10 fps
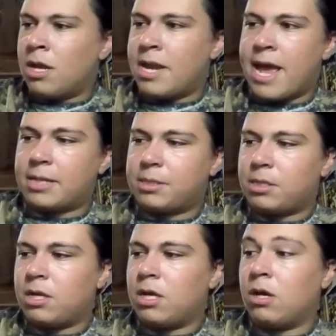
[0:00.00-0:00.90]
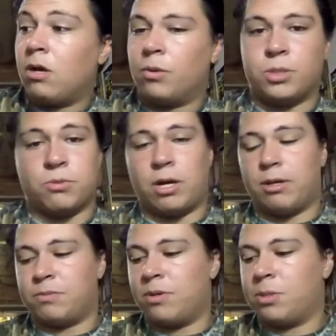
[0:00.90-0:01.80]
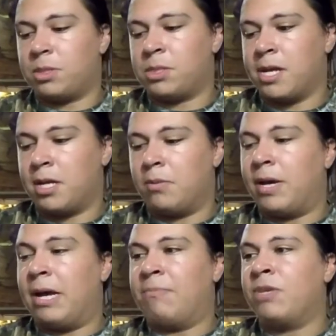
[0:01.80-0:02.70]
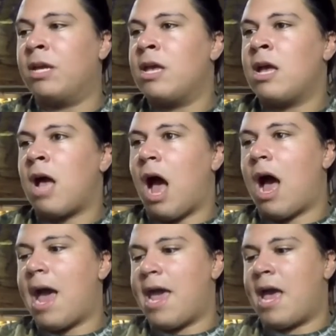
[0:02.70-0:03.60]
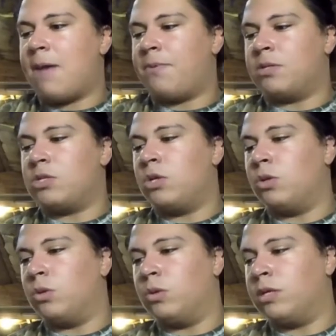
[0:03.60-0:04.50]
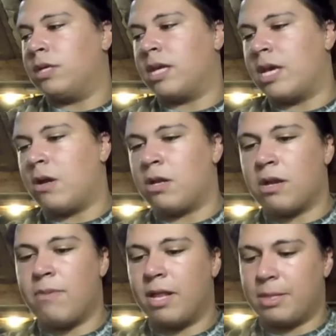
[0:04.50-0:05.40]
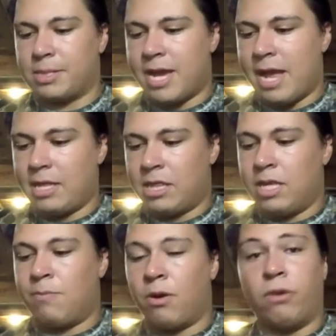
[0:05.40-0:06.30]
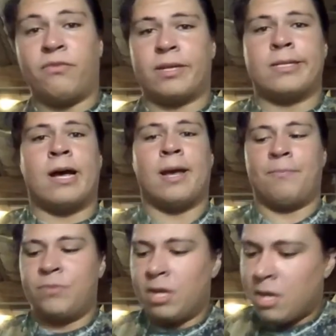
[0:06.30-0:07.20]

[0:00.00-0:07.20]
Next, which is what I was most excited about, I happened to get on Cabela's at the perfect time.